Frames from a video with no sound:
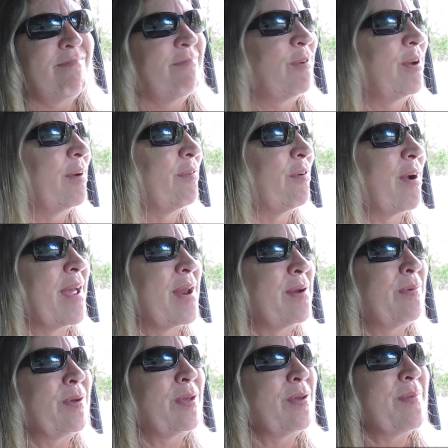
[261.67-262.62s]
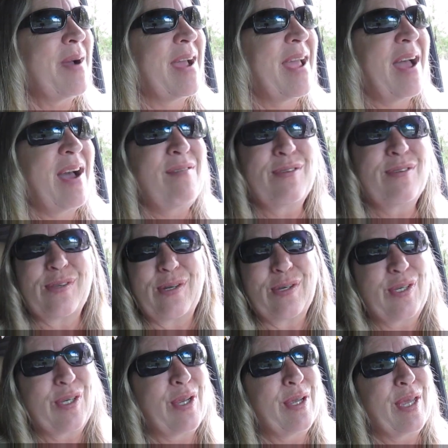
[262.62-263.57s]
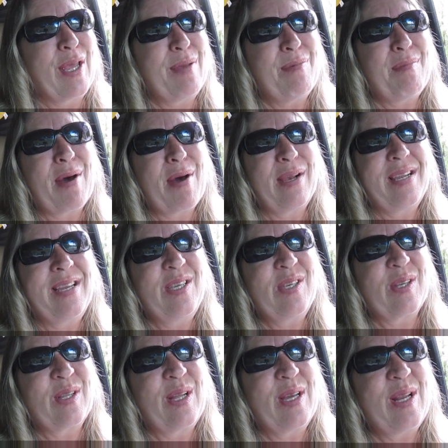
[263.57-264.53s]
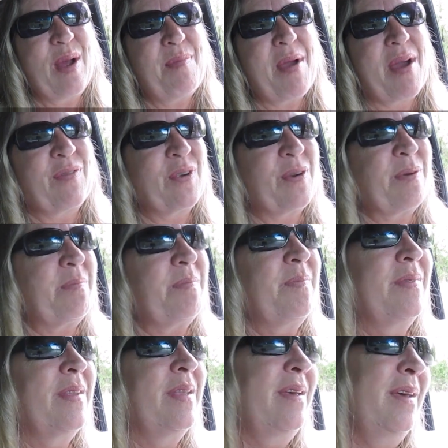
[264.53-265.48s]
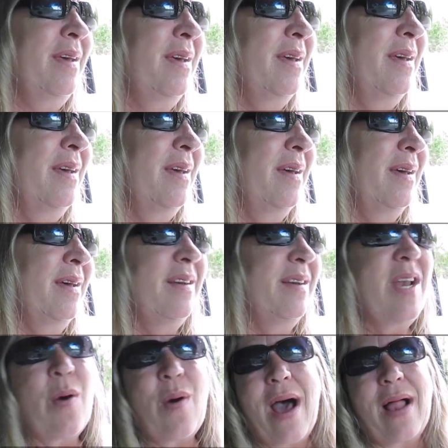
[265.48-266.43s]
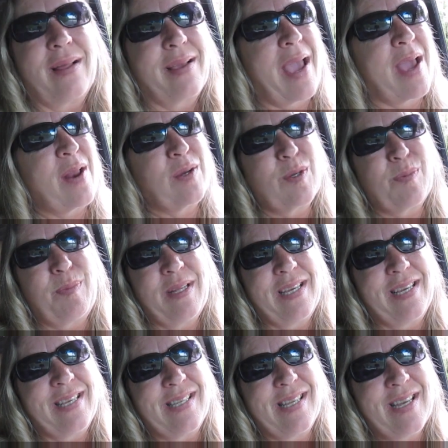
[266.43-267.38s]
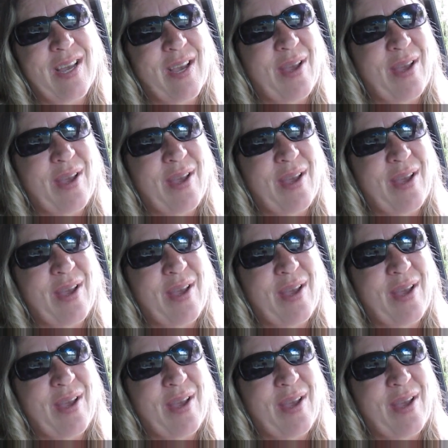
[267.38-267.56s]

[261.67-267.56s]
whatever animal you might have, as long as you can keep them on a leash and clean up after them. No alligators, please.